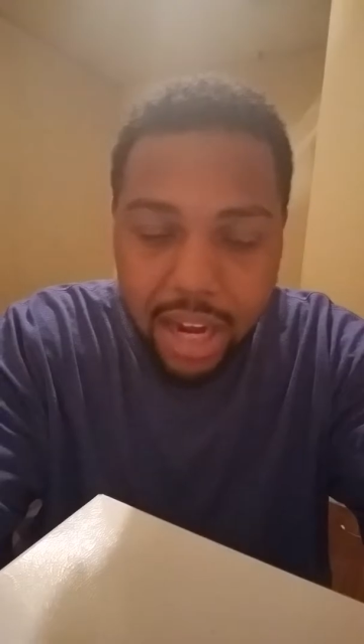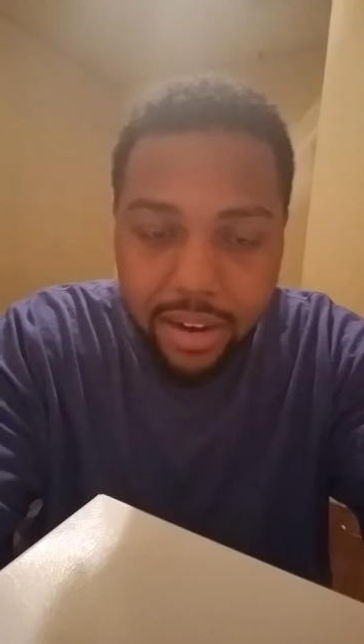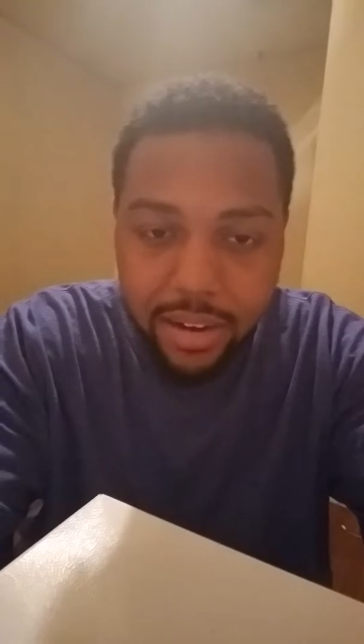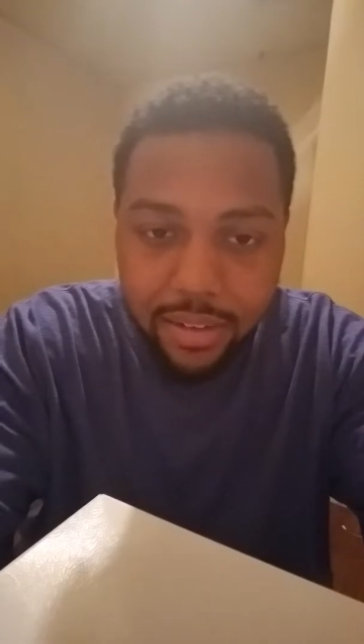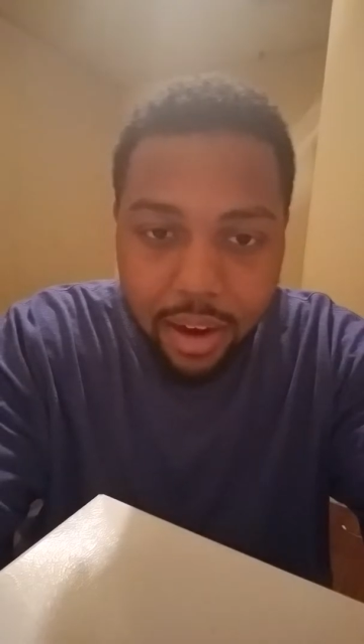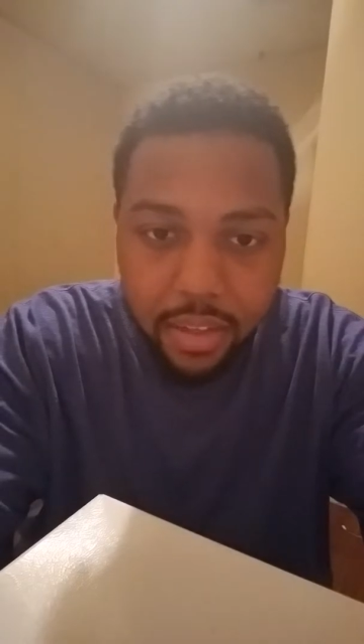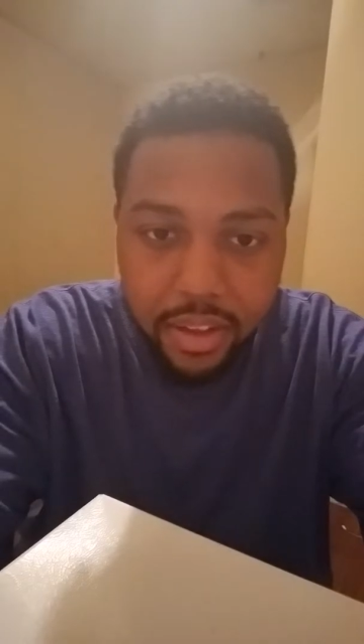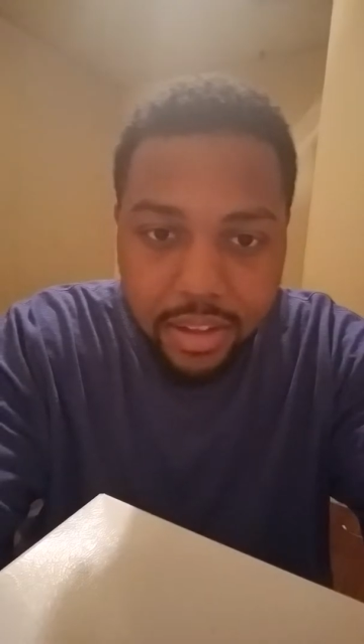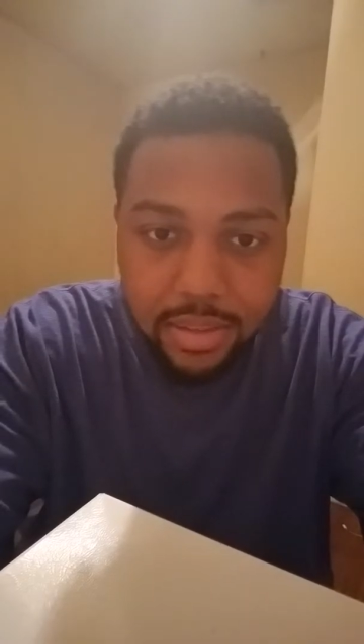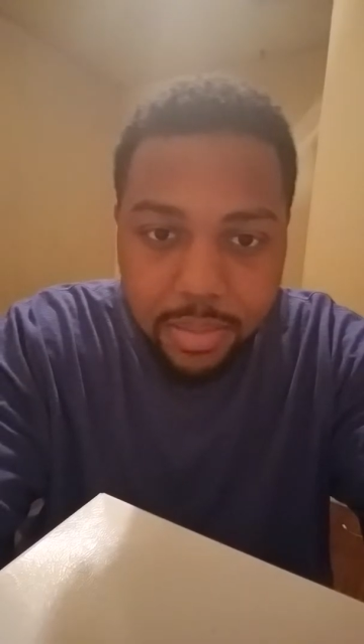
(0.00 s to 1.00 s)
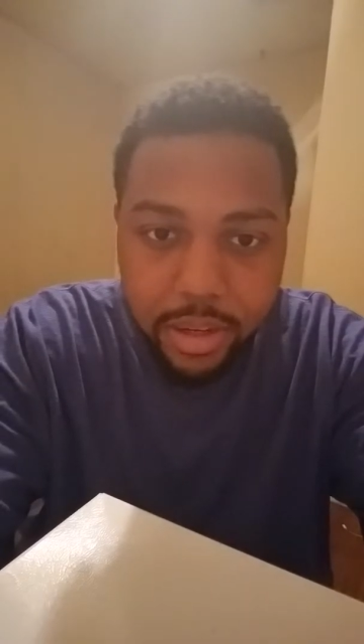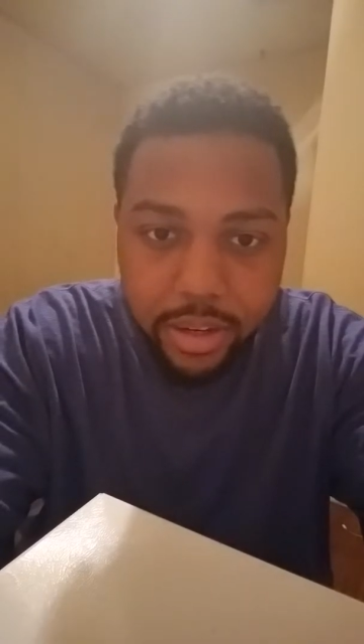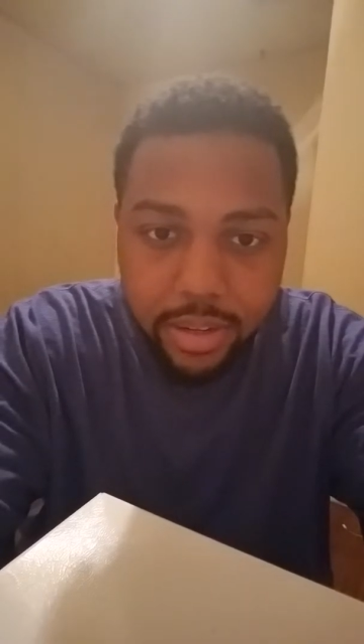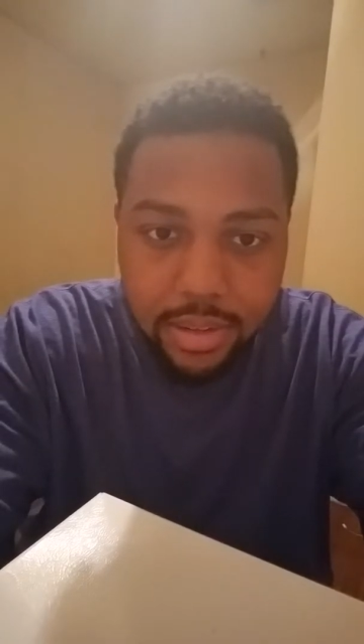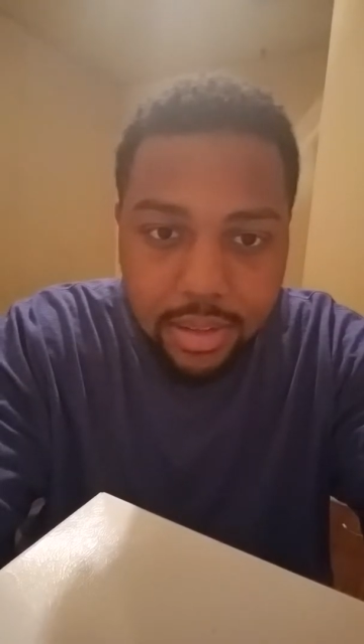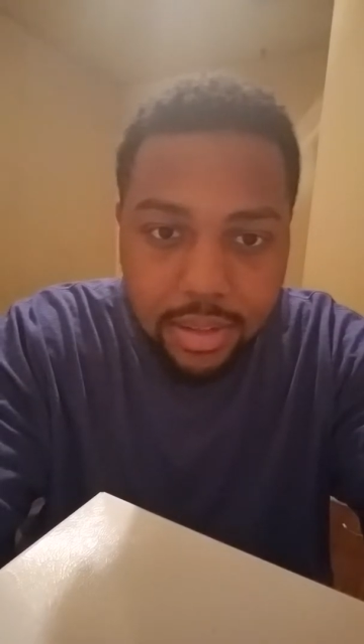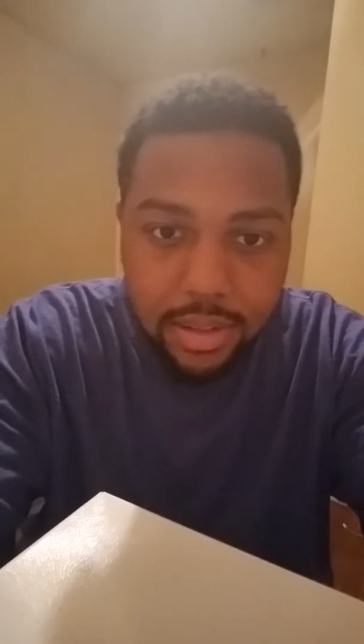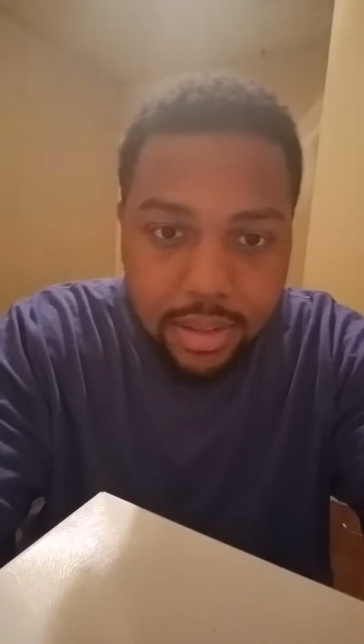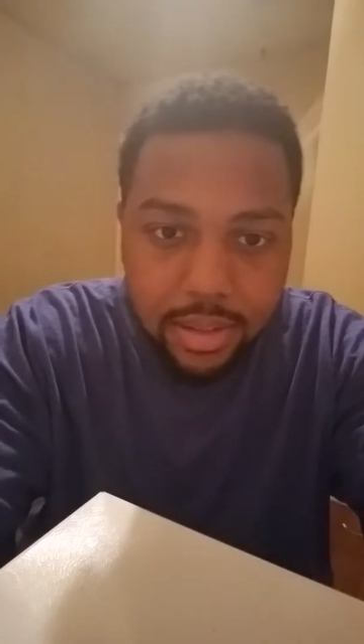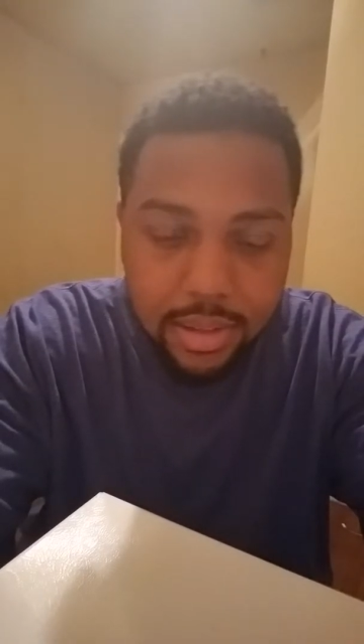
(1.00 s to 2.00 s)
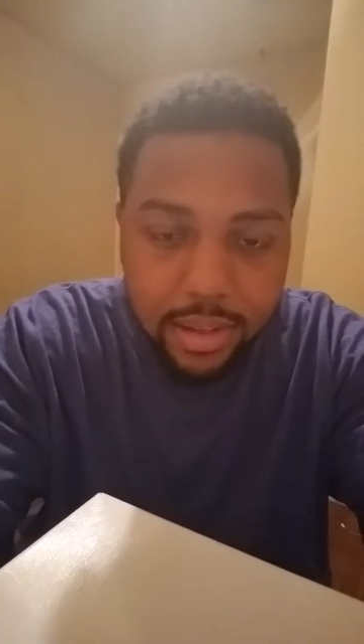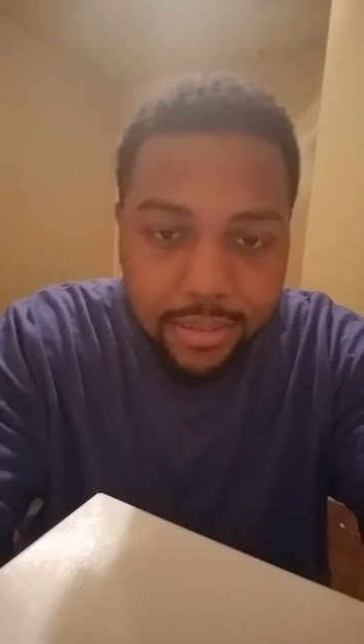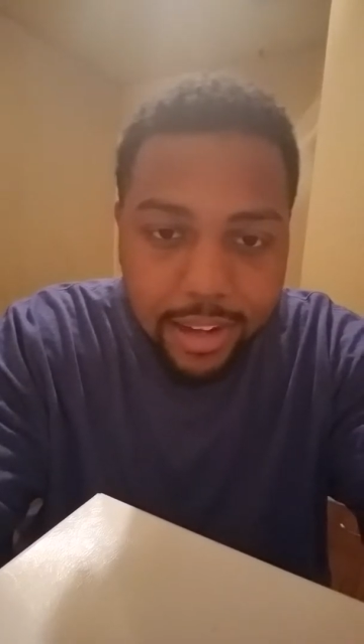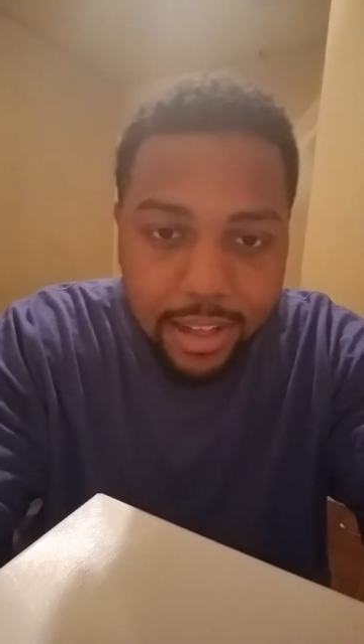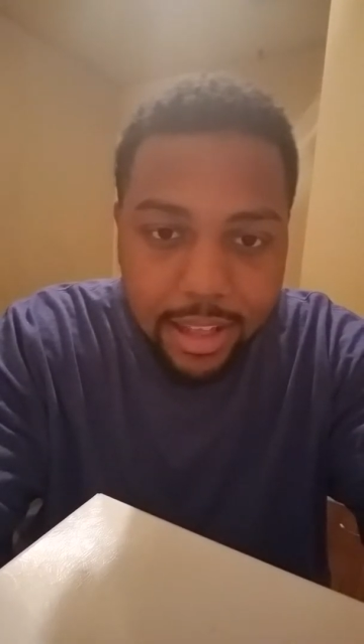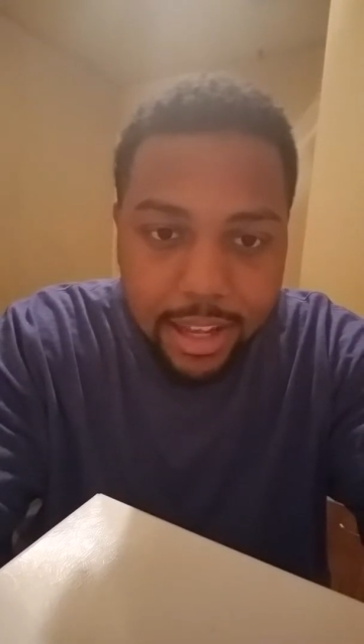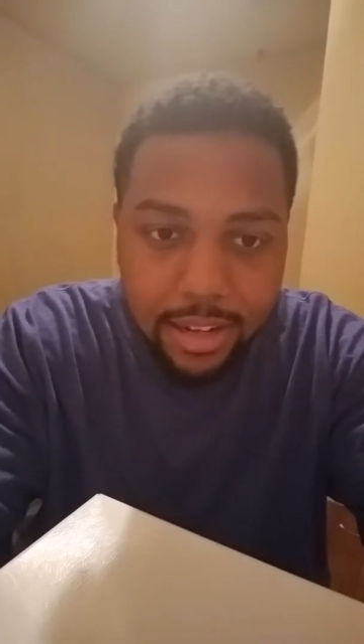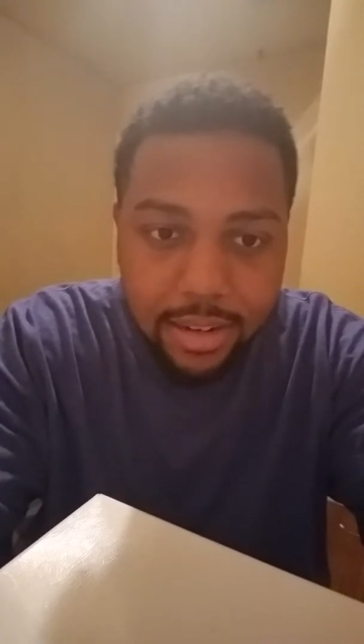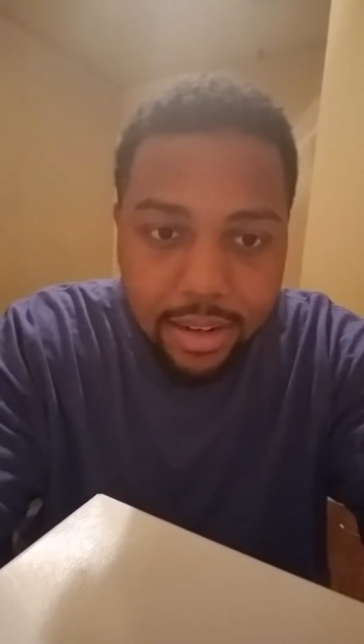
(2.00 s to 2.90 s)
you know, all the experiences and stuff like that